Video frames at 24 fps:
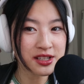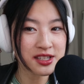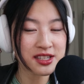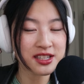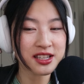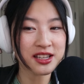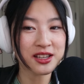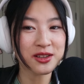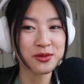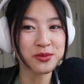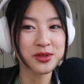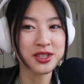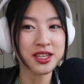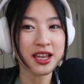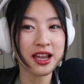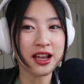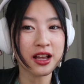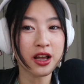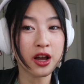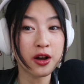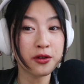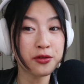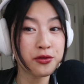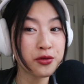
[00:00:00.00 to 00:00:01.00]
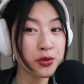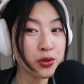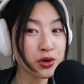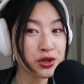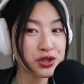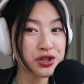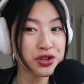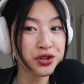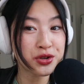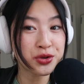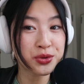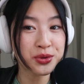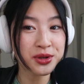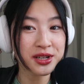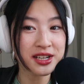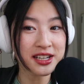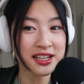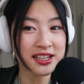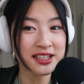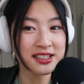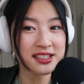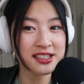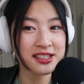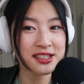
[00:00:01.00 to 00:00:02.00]
this seems like a
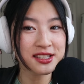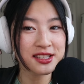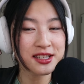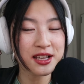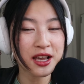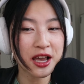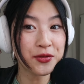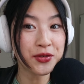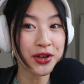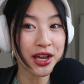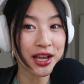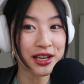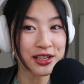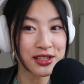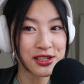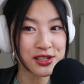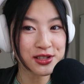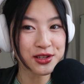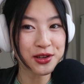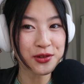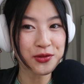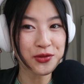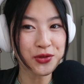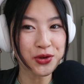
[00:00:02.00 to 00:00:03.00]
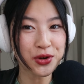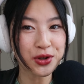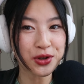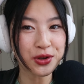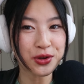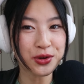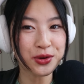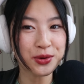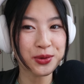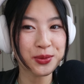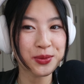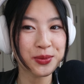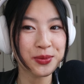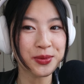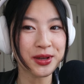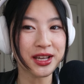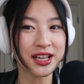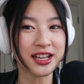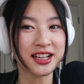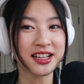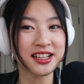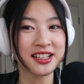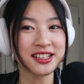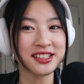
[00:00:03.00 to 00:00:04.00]
fortuitous event for you
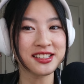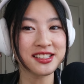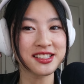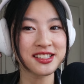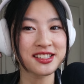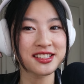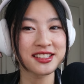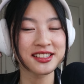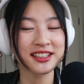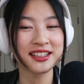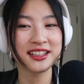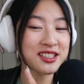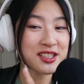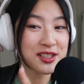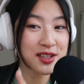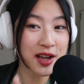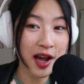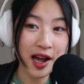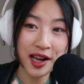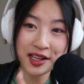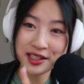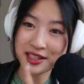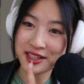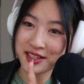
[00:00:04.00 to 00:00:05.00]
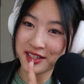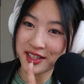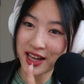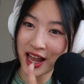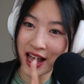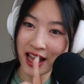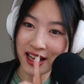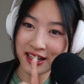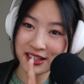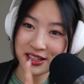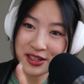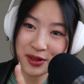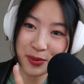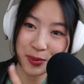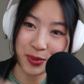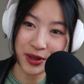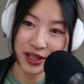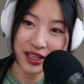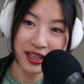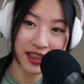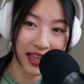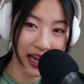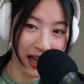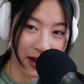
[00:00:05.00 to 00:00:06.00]
because it's not designed to
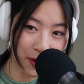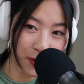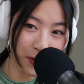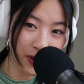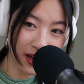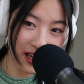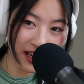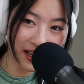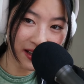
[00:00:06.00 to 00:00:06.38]
be that